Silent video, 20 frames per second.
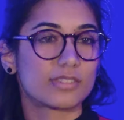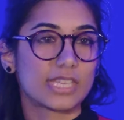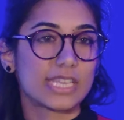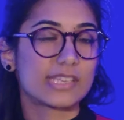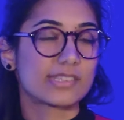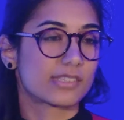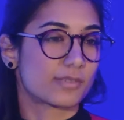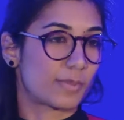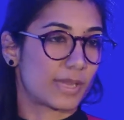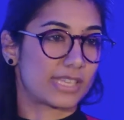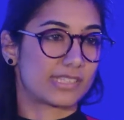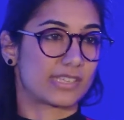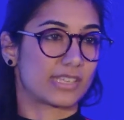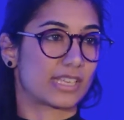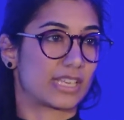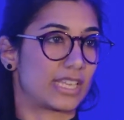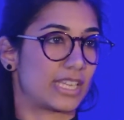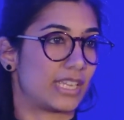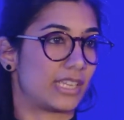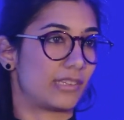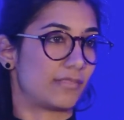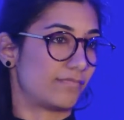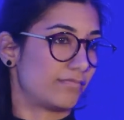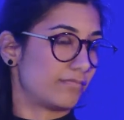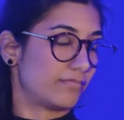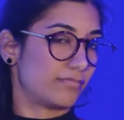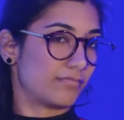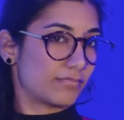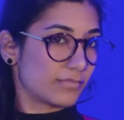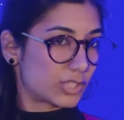These are basically
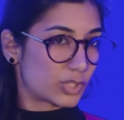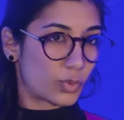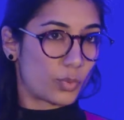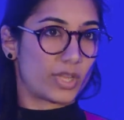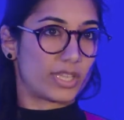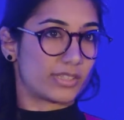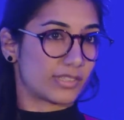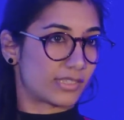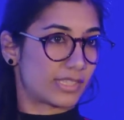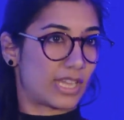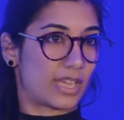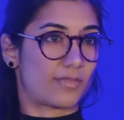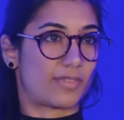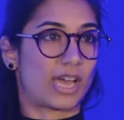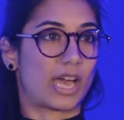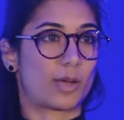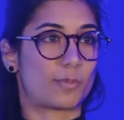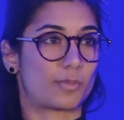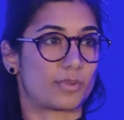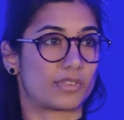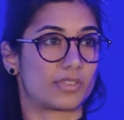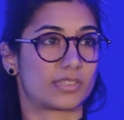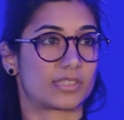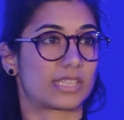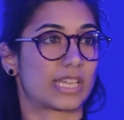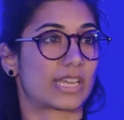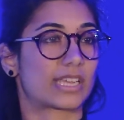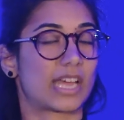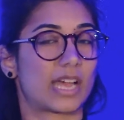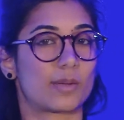squints that have happened
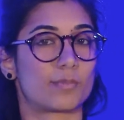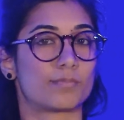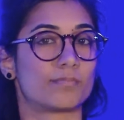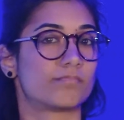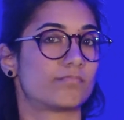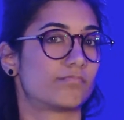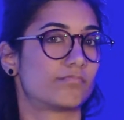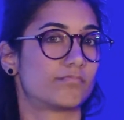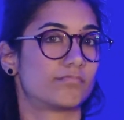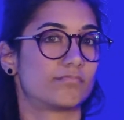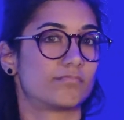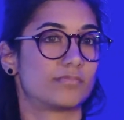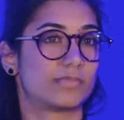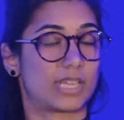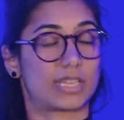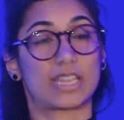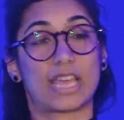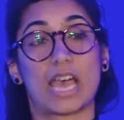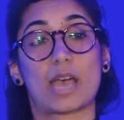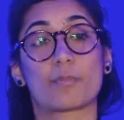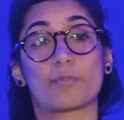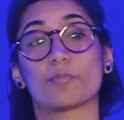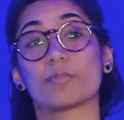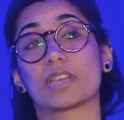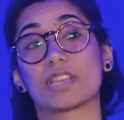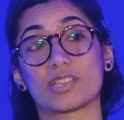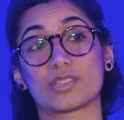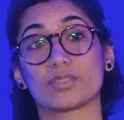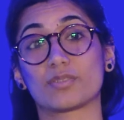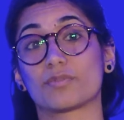that happen
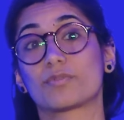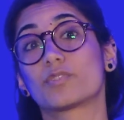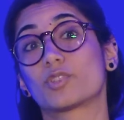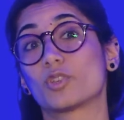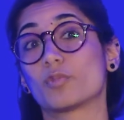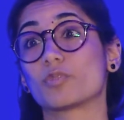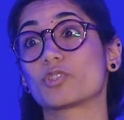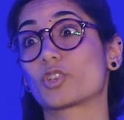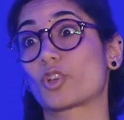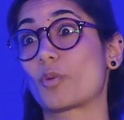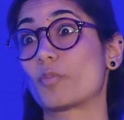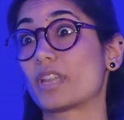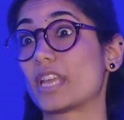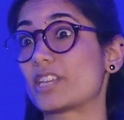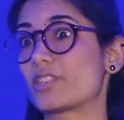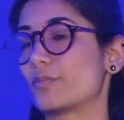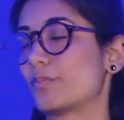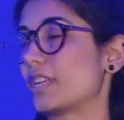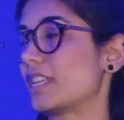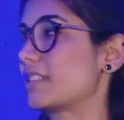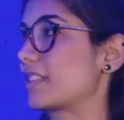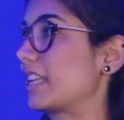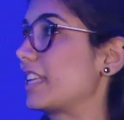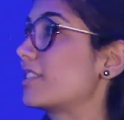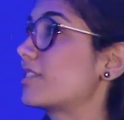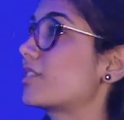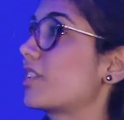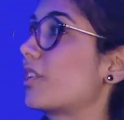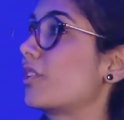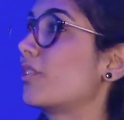because of too much accommodation, basically.
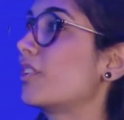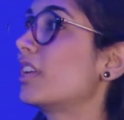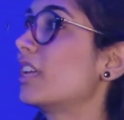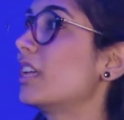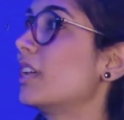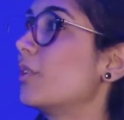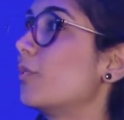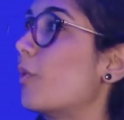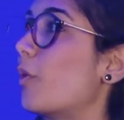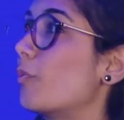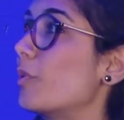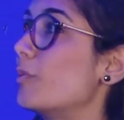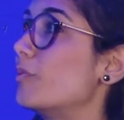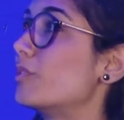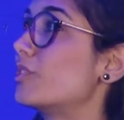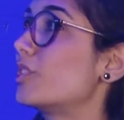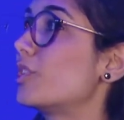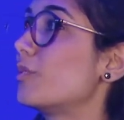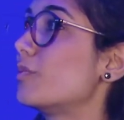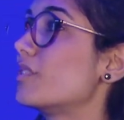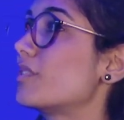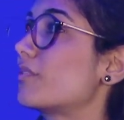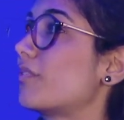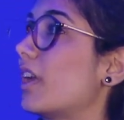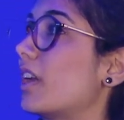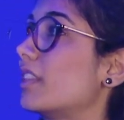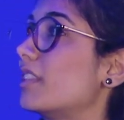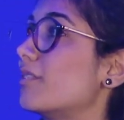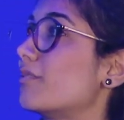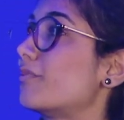And so what we would do is
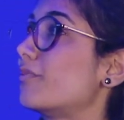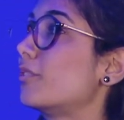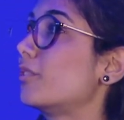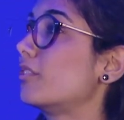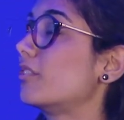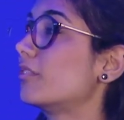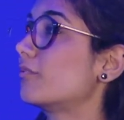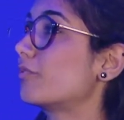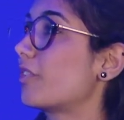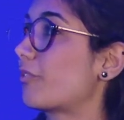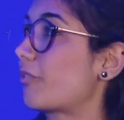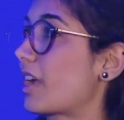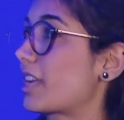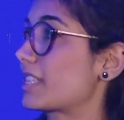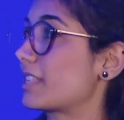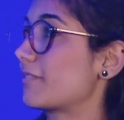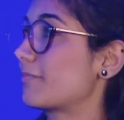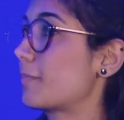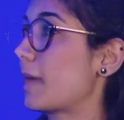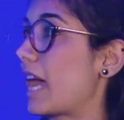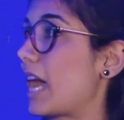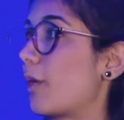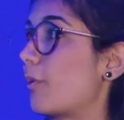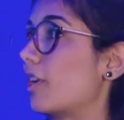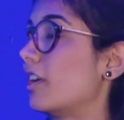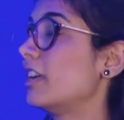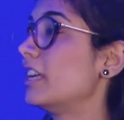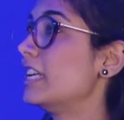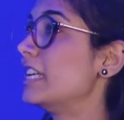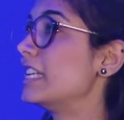find the full refractive
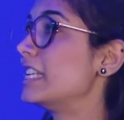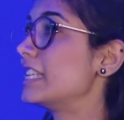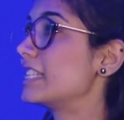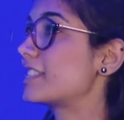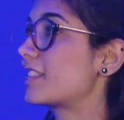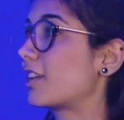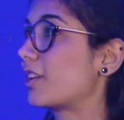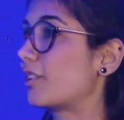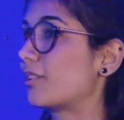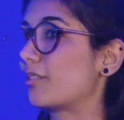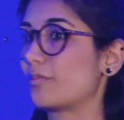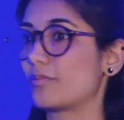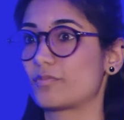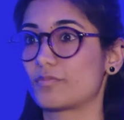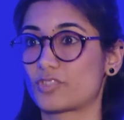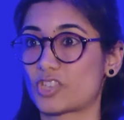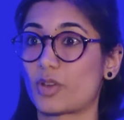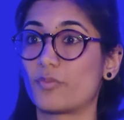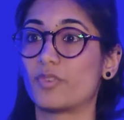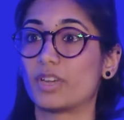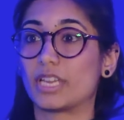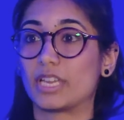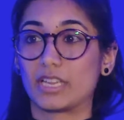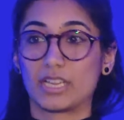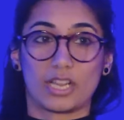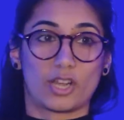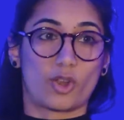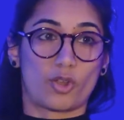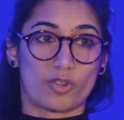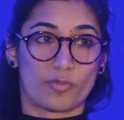power. So generally
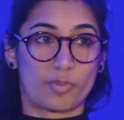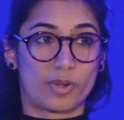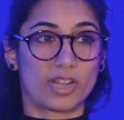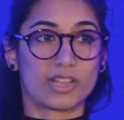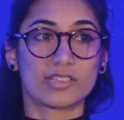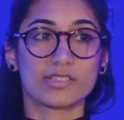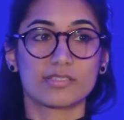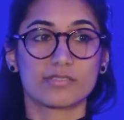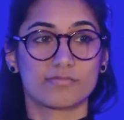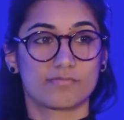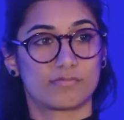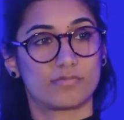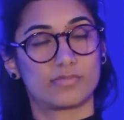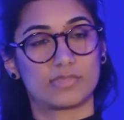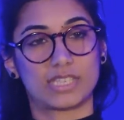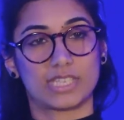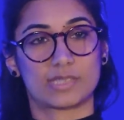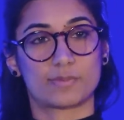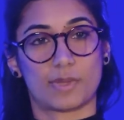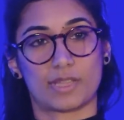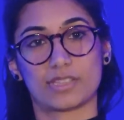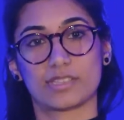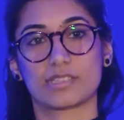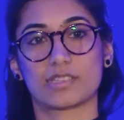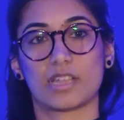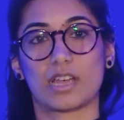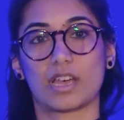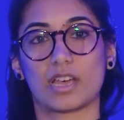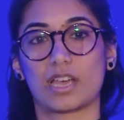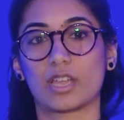a lot of plus, dispense
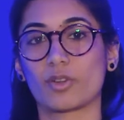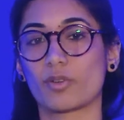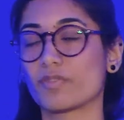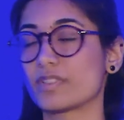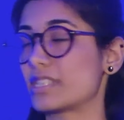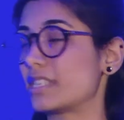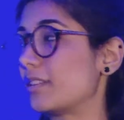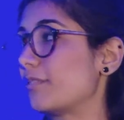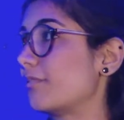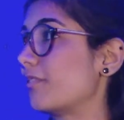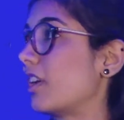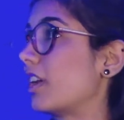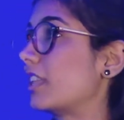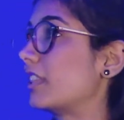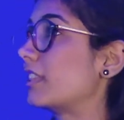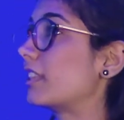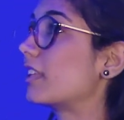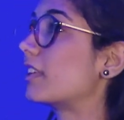that, and obviously find